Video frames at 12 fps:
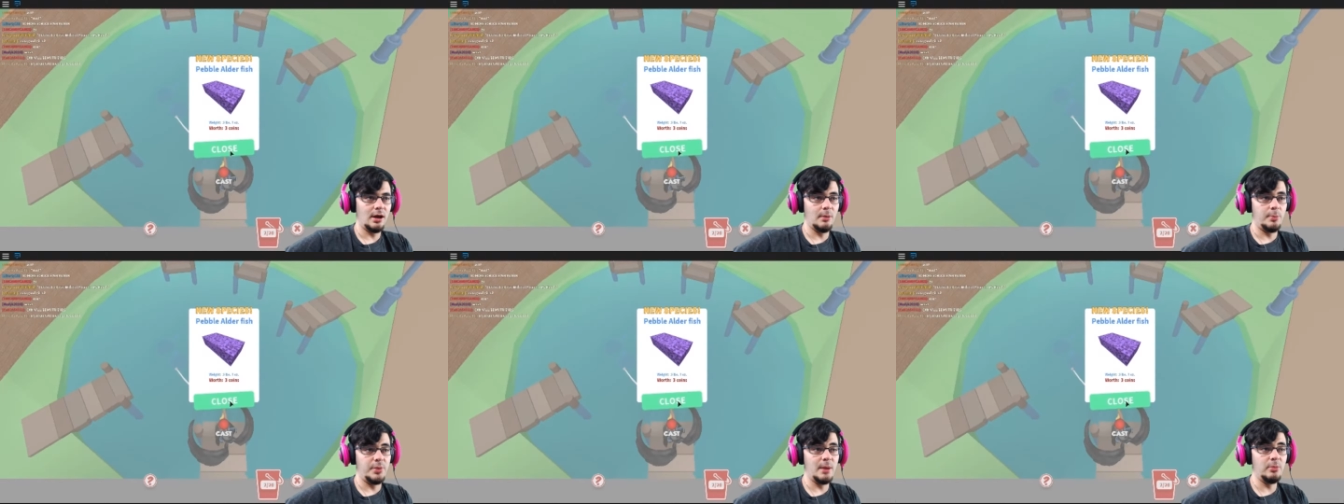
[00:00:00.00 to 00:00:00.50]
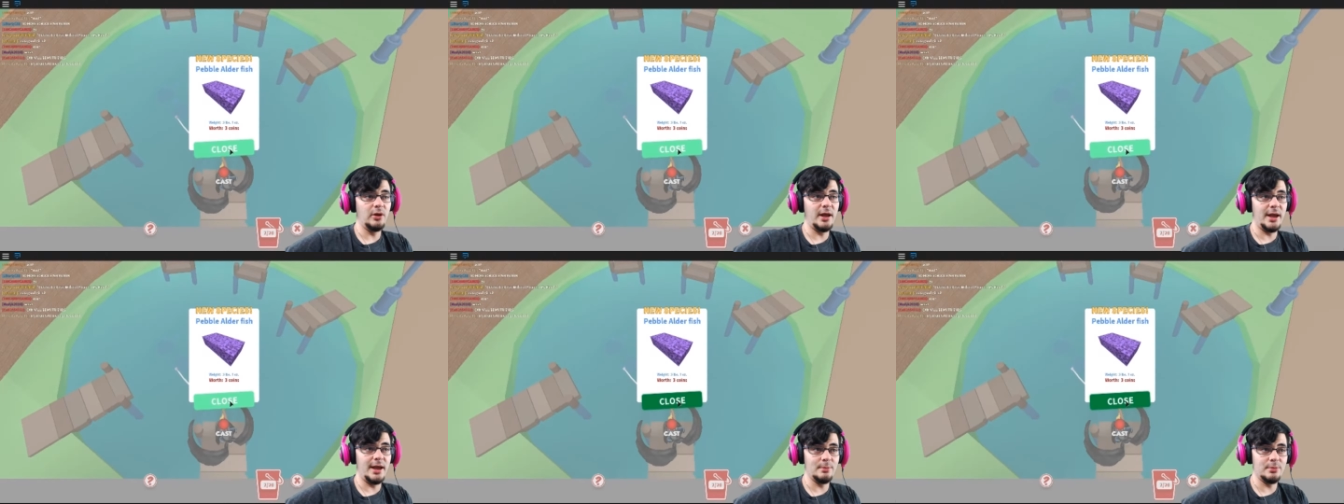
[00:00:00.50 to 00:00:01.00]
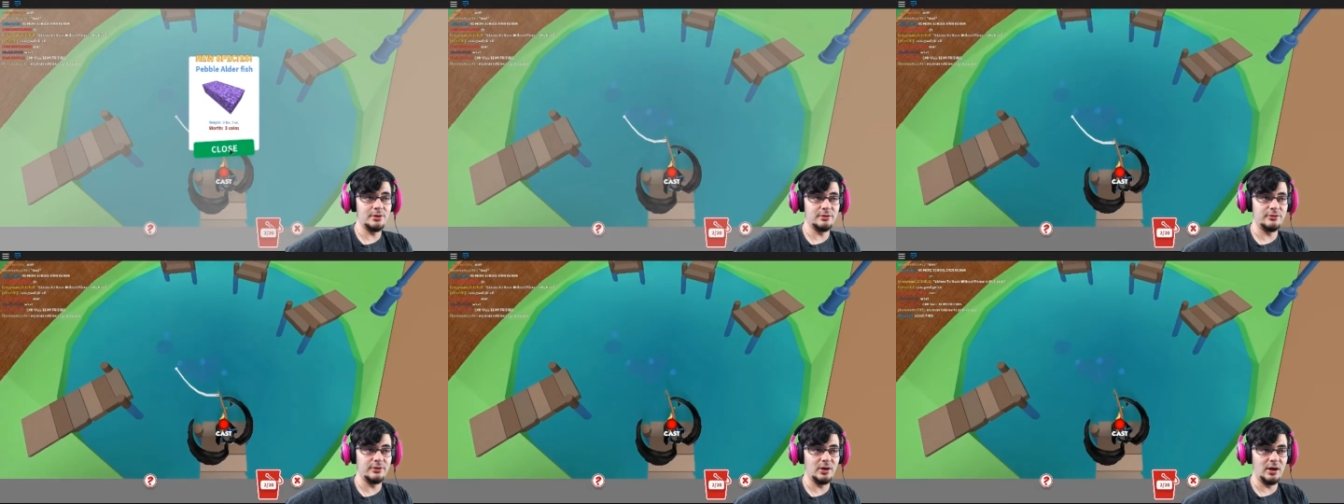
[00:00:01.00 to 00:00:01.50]
A pebble amber
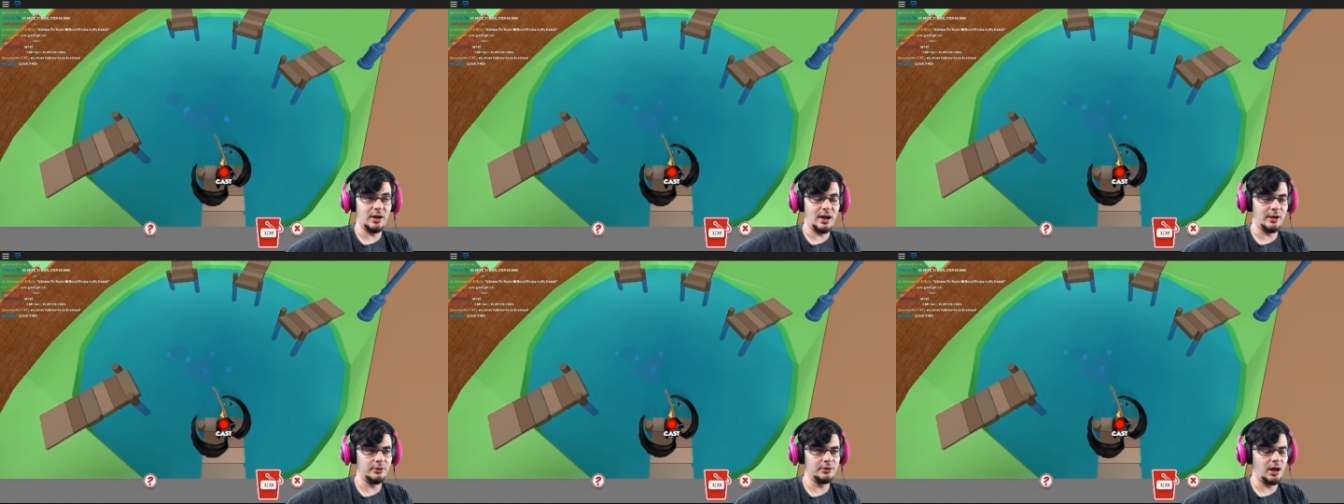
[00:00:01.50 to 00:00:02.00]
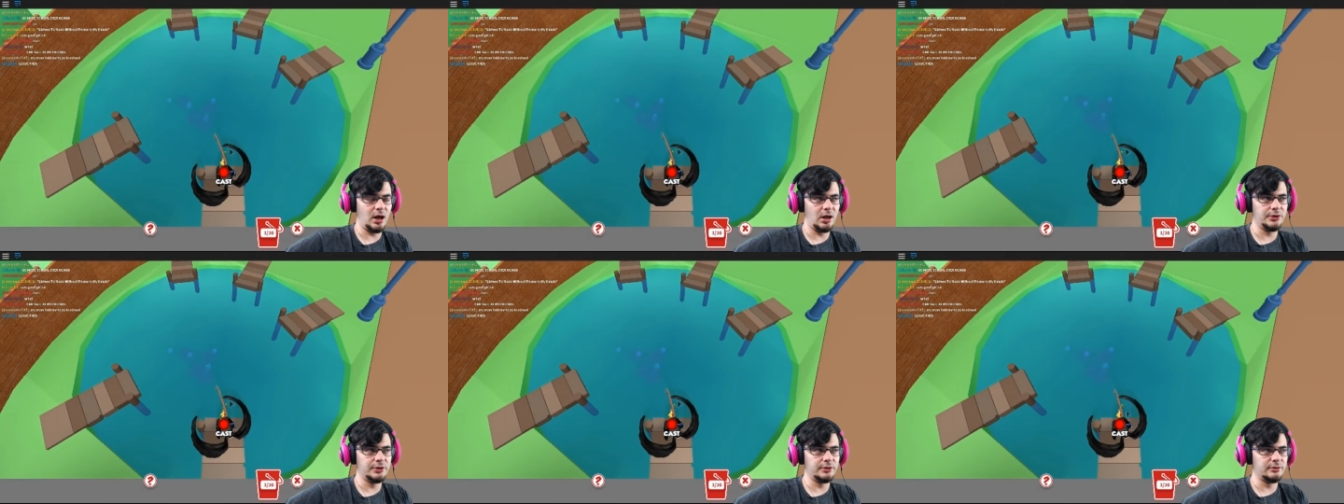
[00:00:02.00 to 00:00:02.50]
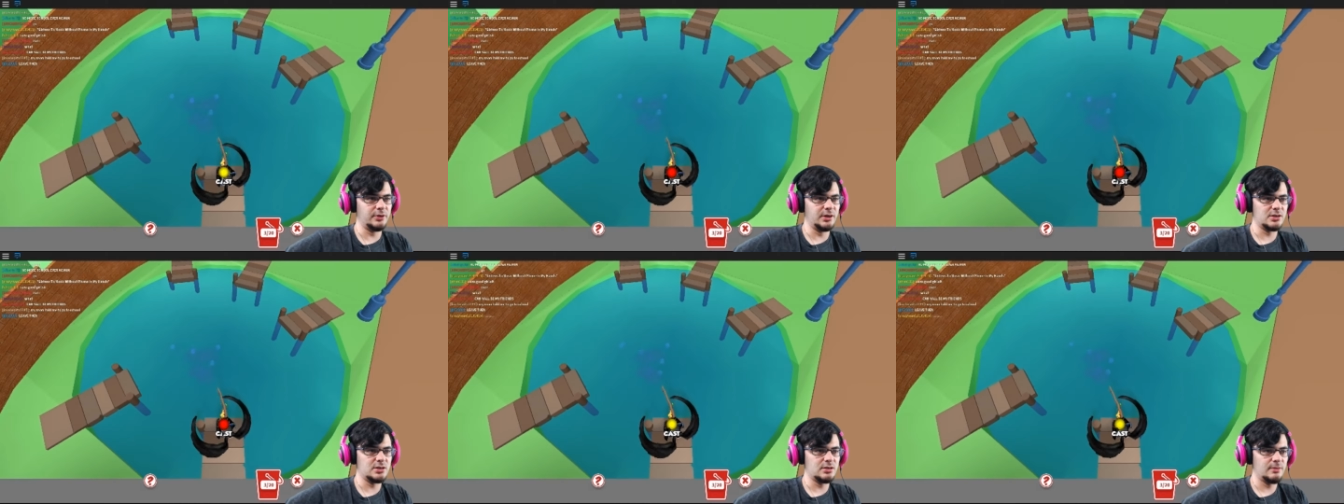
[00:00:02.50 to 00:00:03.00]
fish, alder
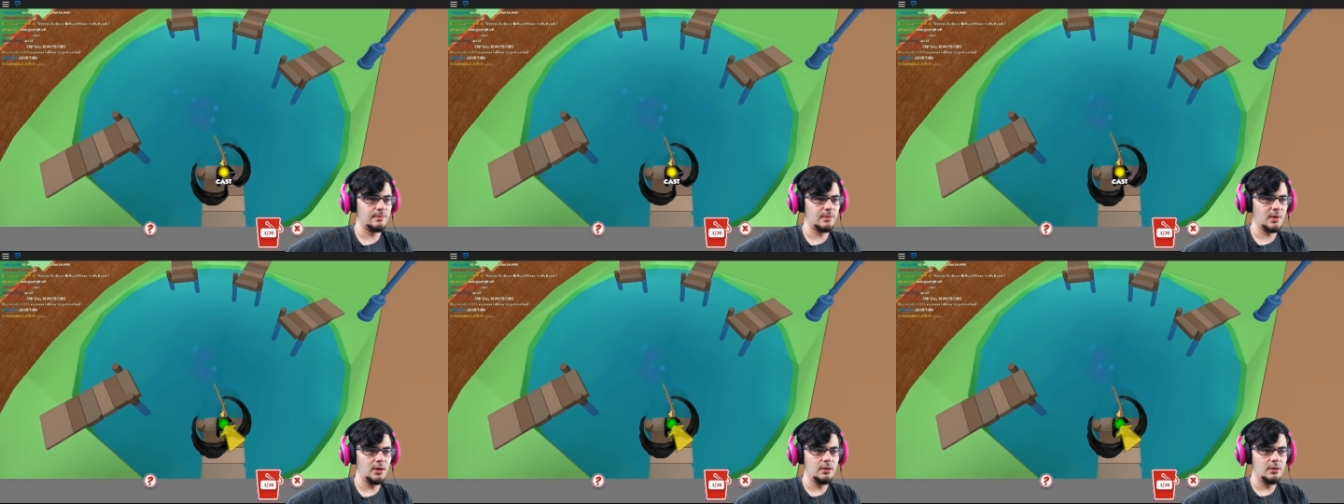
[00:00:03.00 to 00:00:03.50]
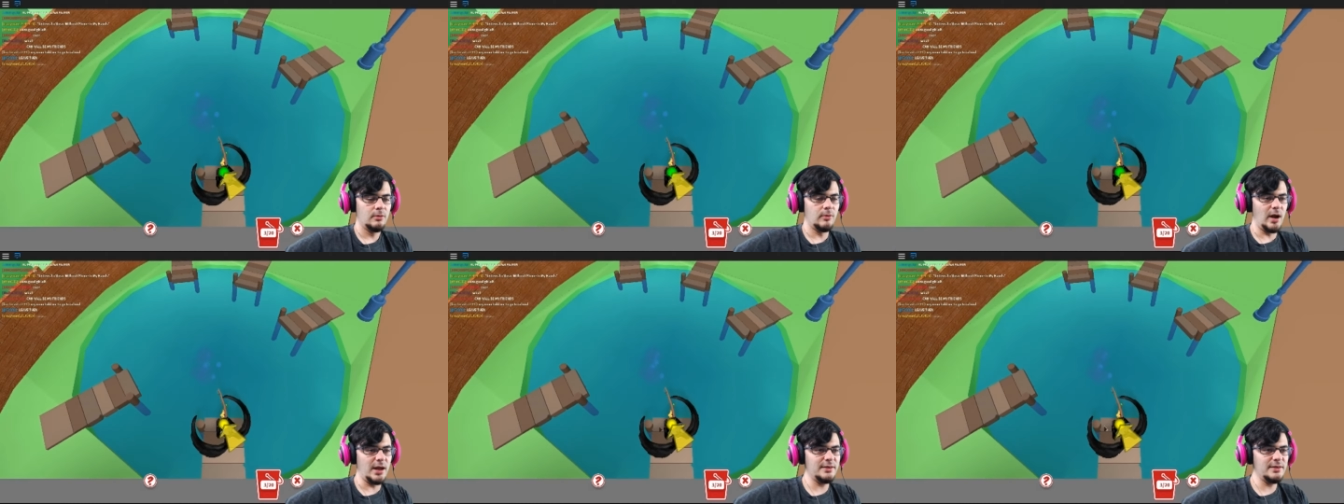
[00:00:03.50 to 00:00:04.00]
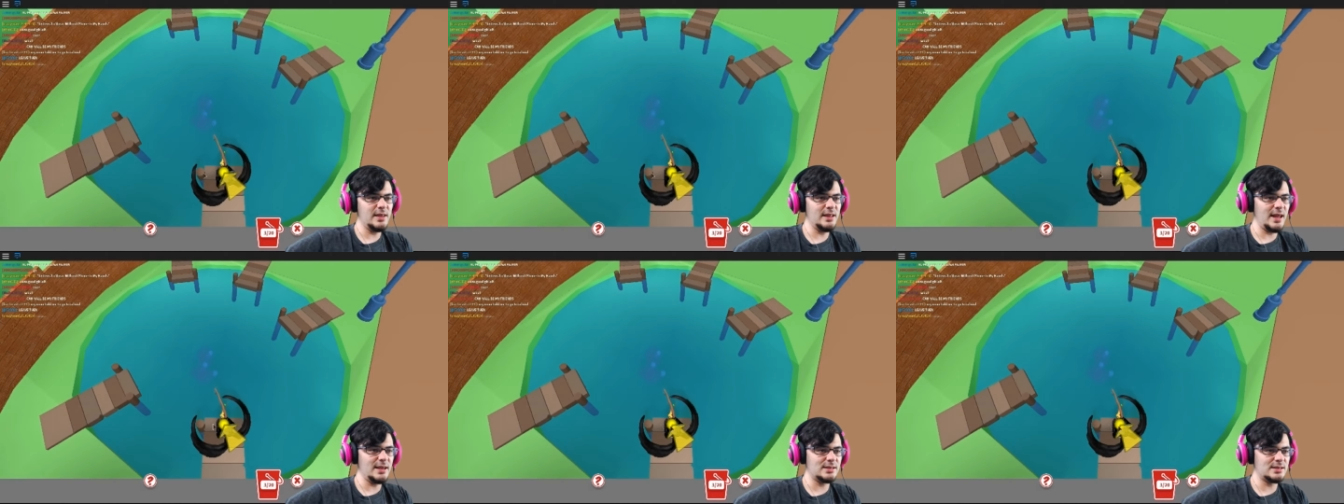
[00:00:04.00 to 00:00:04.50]
fish. Why are they
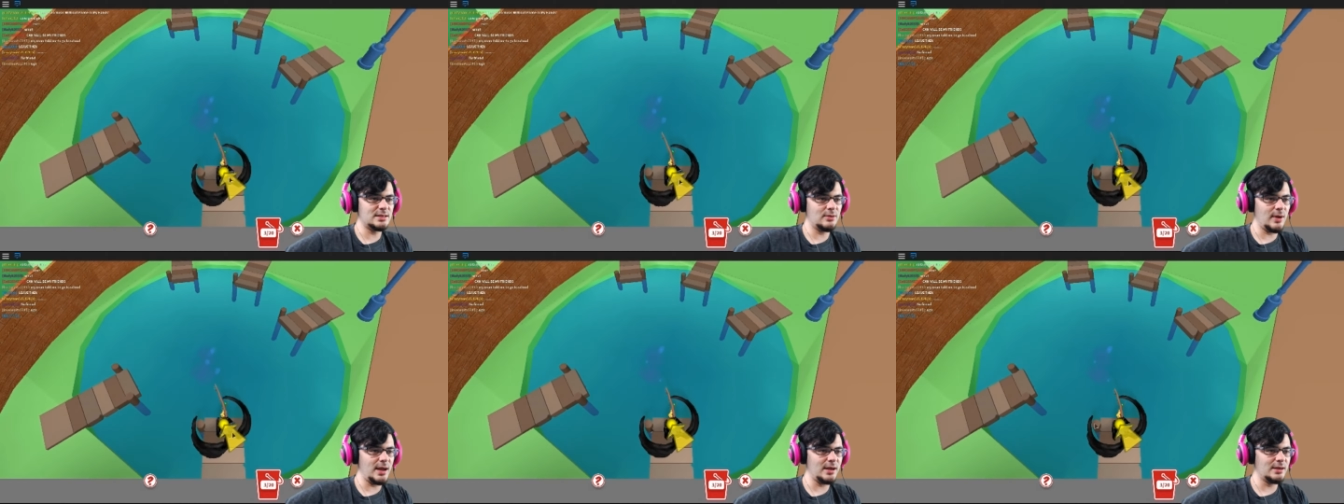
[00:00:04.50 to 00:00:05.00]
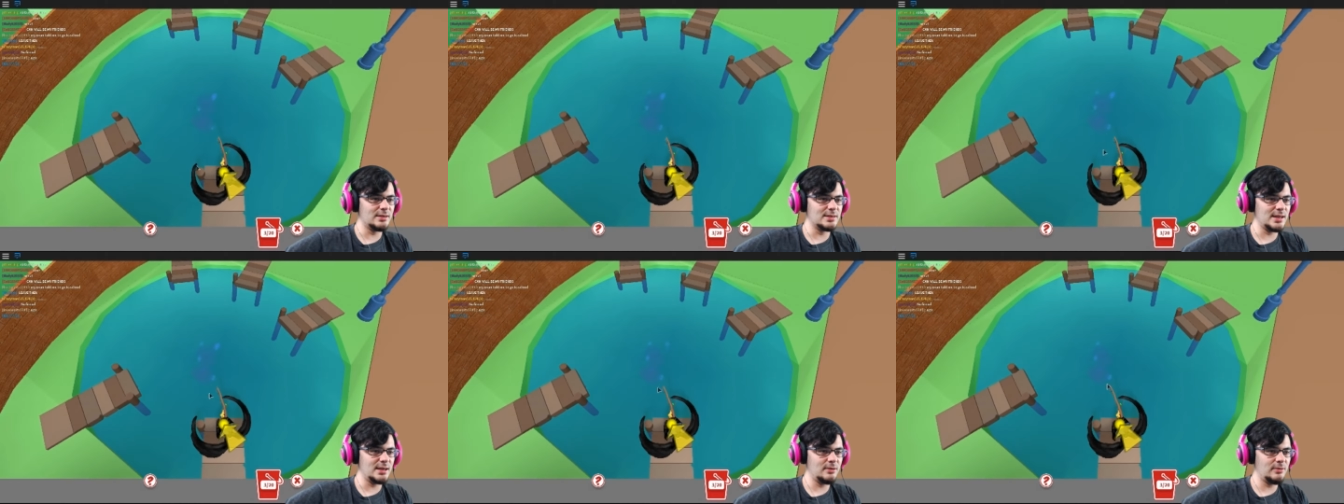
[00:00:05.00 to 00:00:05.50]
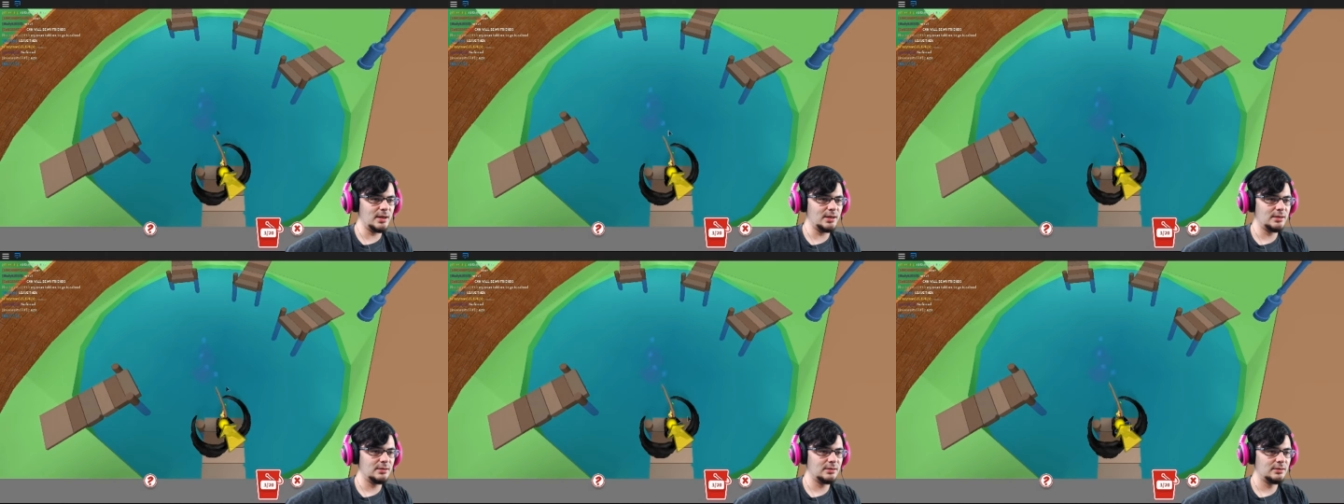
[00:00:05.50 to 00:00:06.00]
like squares? Like what?